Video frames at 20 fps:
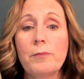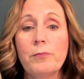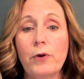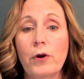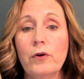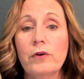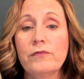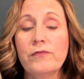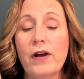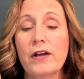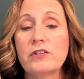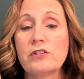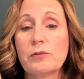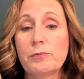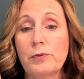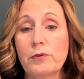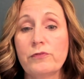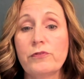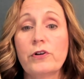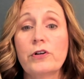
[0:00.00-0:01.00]
ProAdvisor
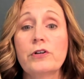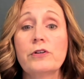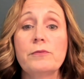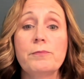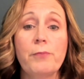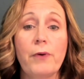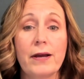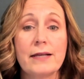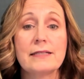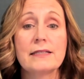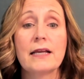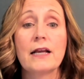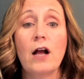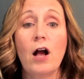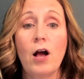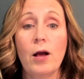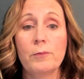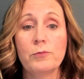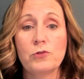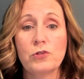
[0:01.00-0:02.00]
preferred pricing
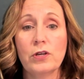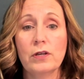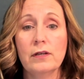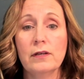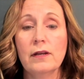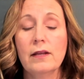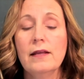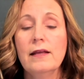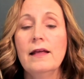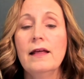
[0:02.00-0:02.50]
option.